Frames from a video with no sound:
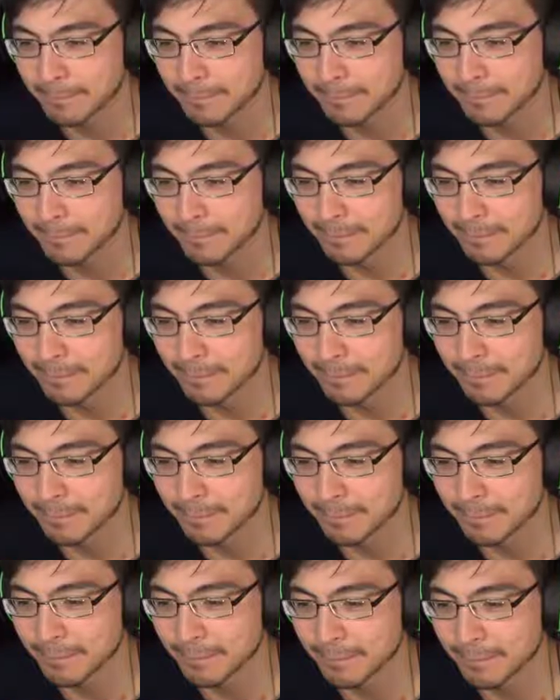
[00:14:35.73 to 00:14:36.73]

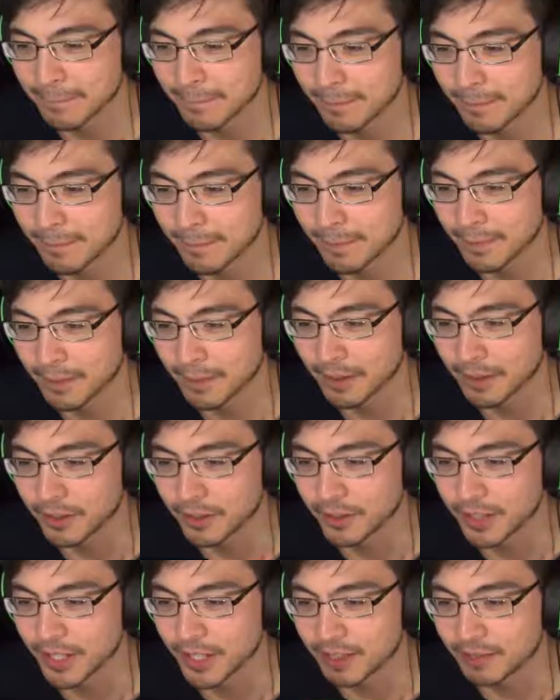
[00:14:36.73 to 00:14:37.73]
Mm,
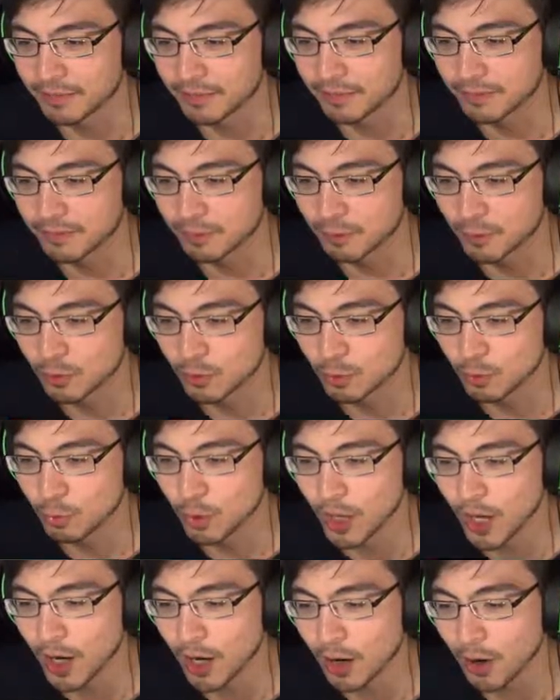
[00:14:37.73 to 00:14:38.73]
you're dead.
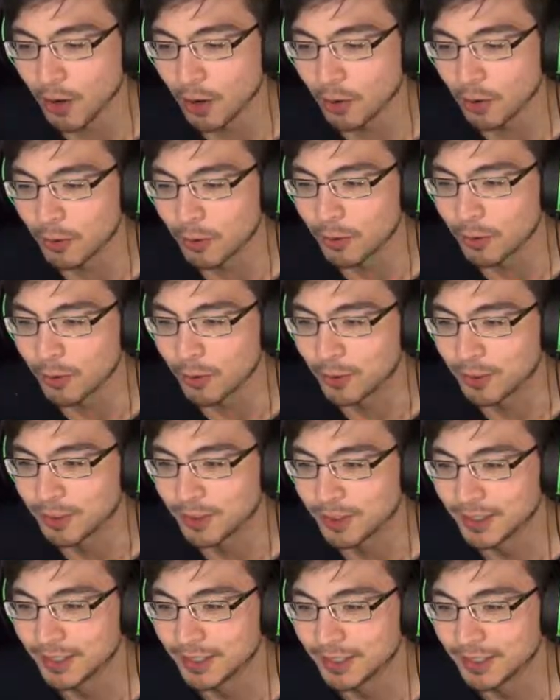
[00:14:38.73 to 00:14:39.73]
Whoa!
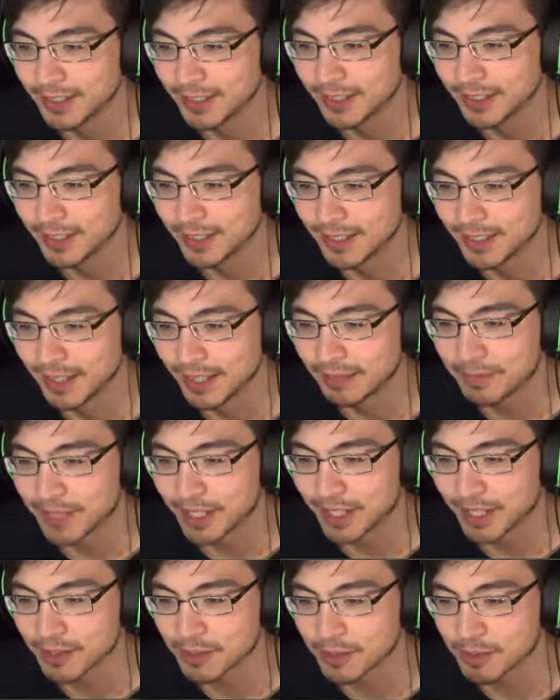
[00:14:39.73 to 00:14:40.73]

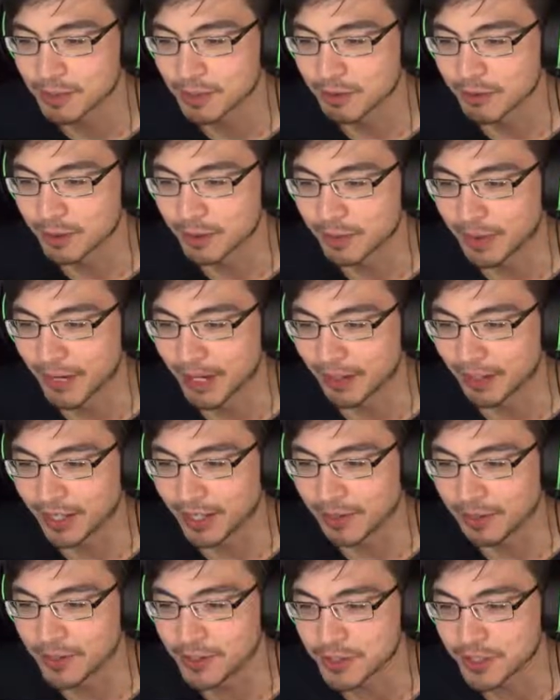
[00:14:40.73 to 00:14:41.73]
Taking some severe battle
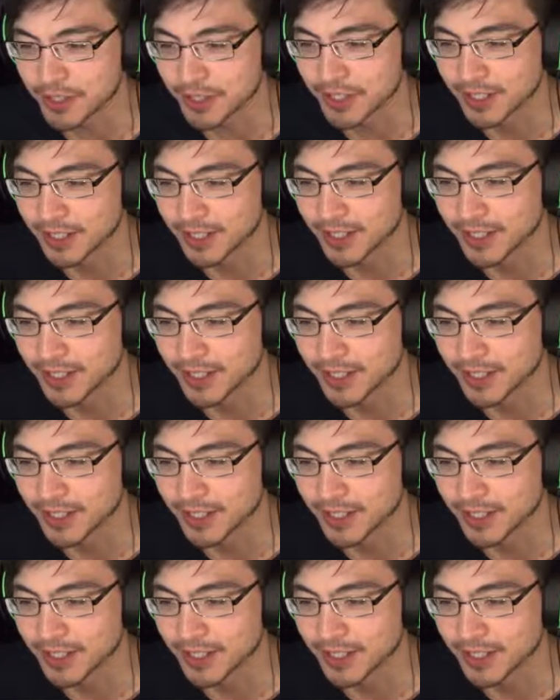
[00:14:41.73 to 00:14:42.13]
damage here.